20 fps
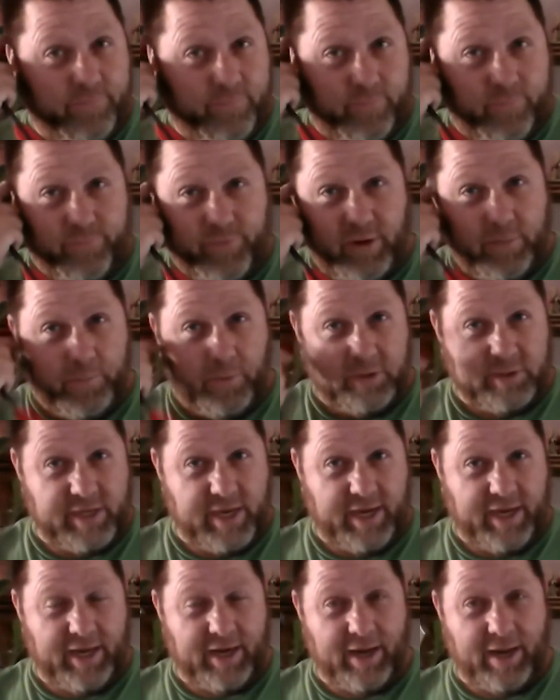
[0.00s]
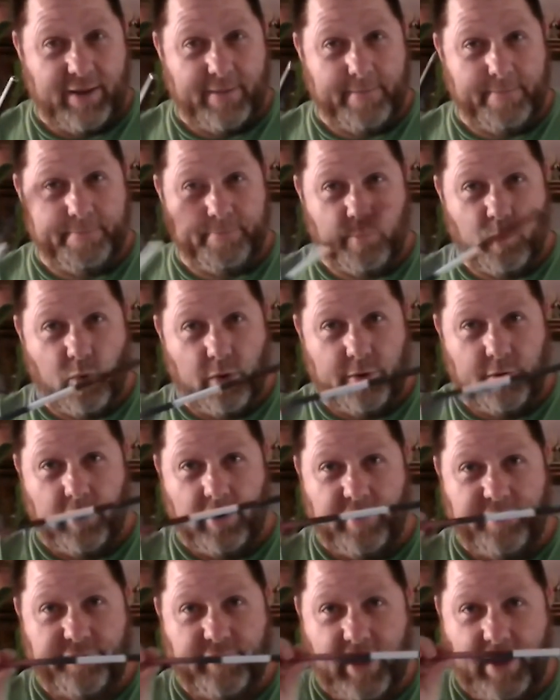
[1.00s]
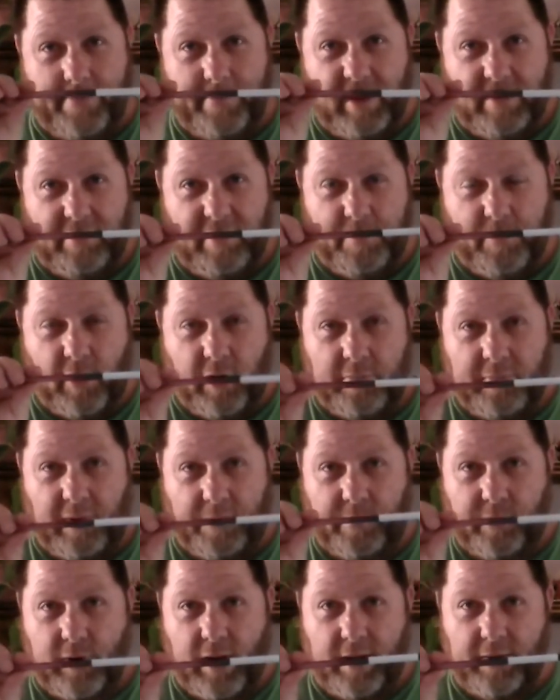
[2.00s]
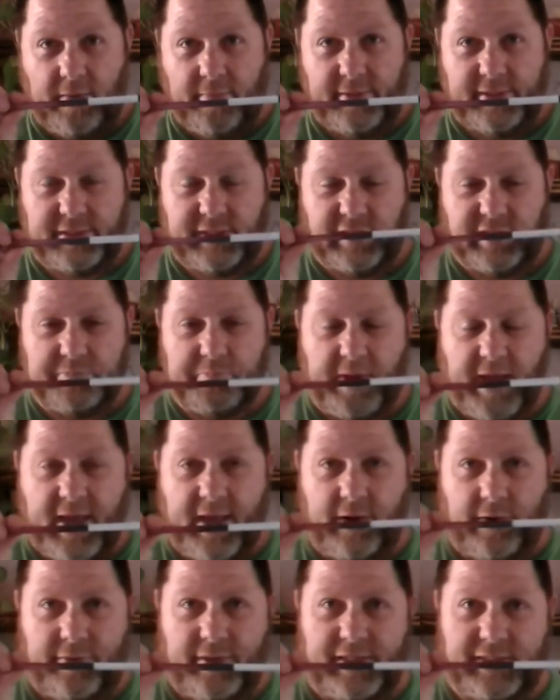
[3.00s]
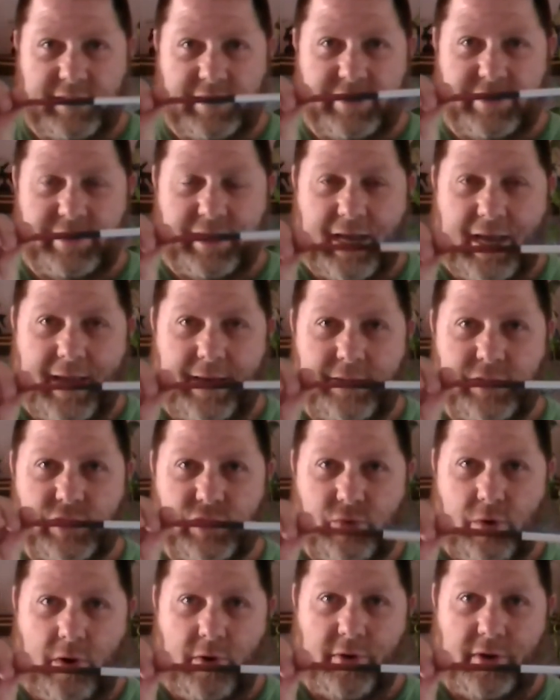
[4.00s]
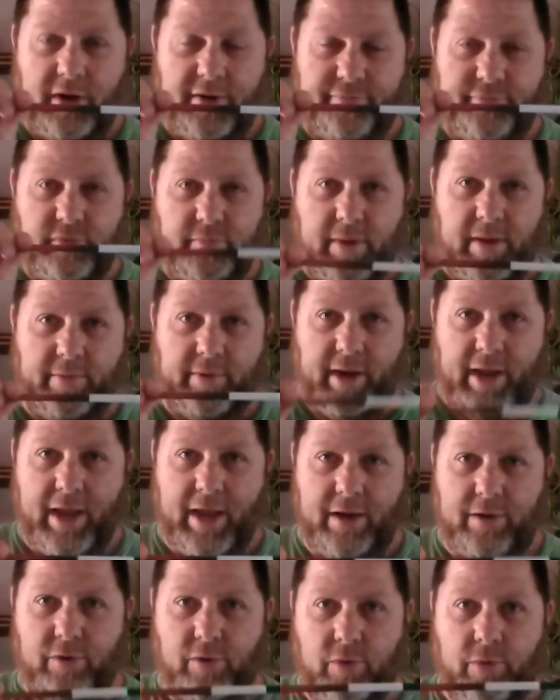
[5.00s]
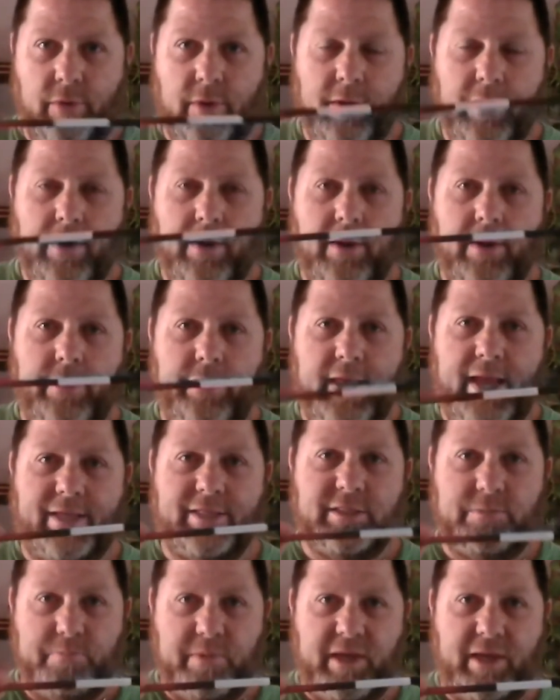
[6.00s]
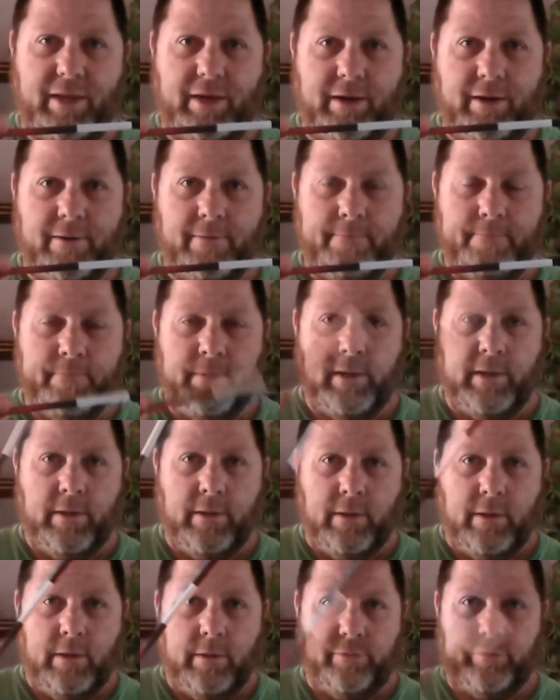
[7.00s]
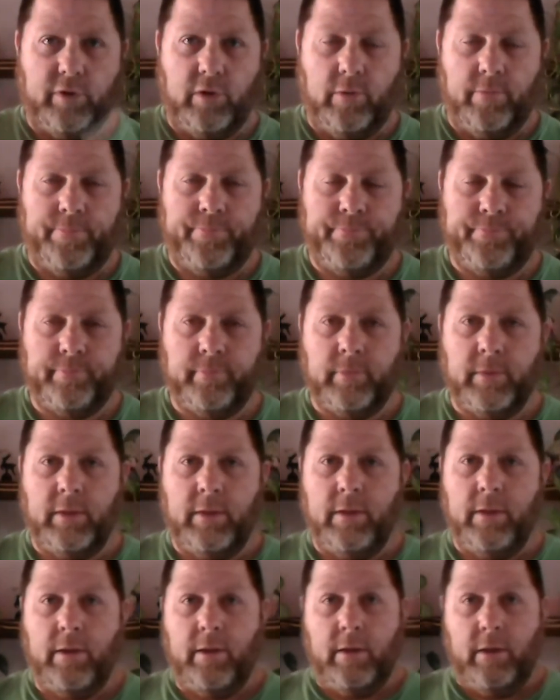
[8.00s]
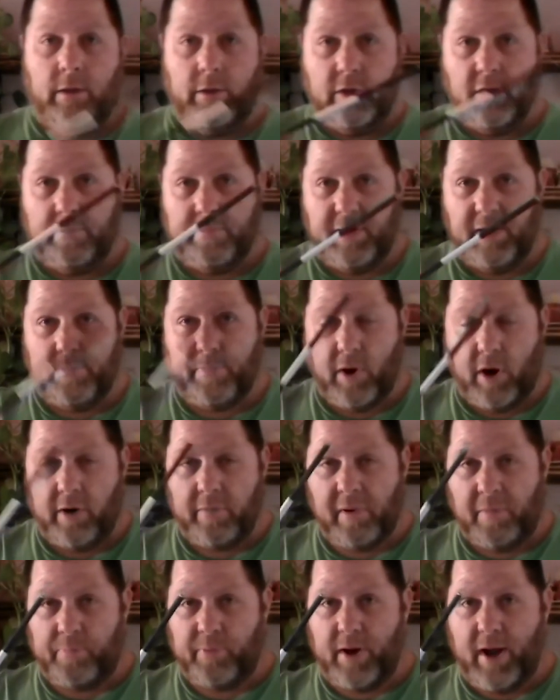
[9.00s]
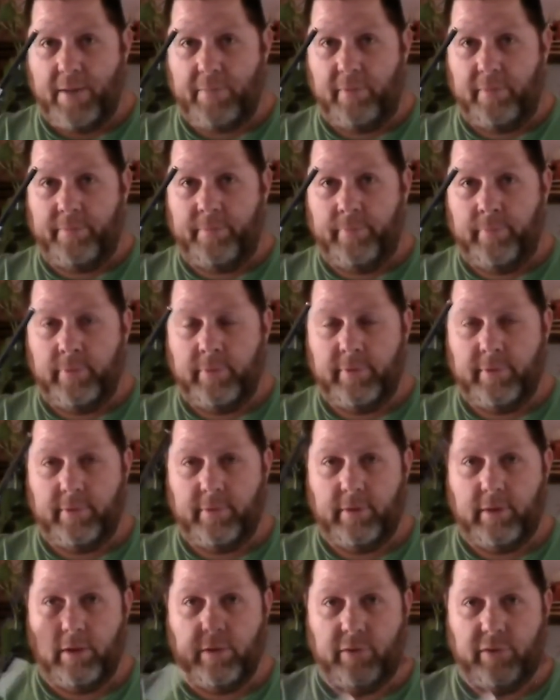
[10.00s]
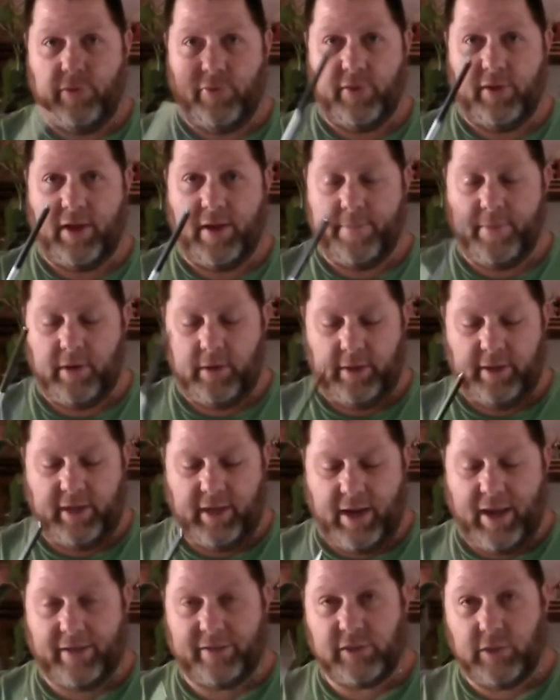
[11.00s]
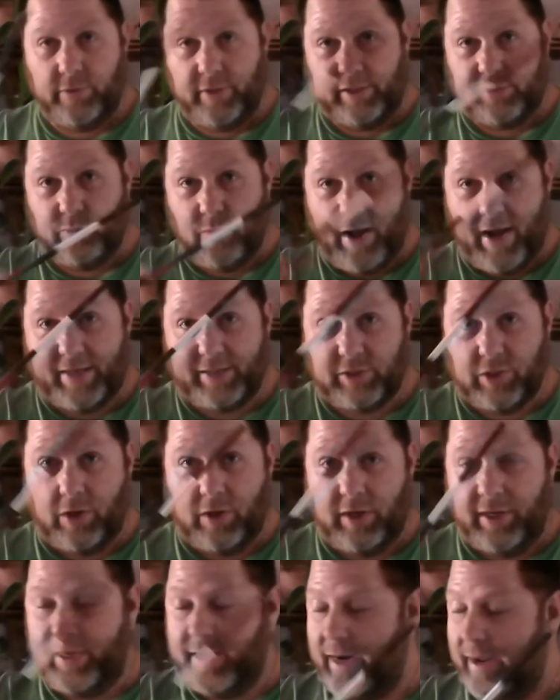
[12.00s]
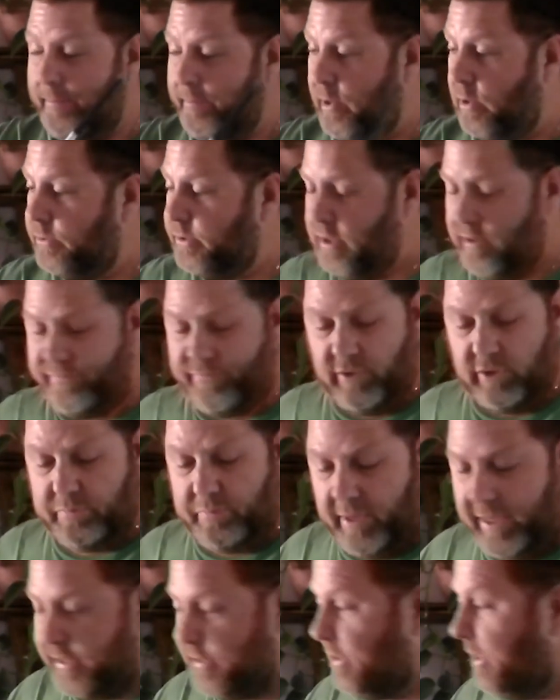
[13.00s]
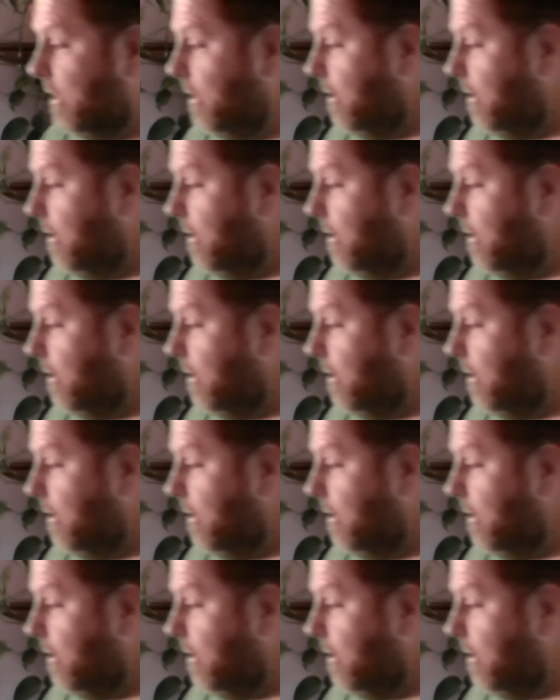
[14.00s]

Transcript: feet per second, I'm wondering if that may be part of my problem, is the spine on this is not strong enough to be able to handle that speed. So, could be part of my problem, you know, the thing I've been looking at. So that's why I started looking at bolts in the first place.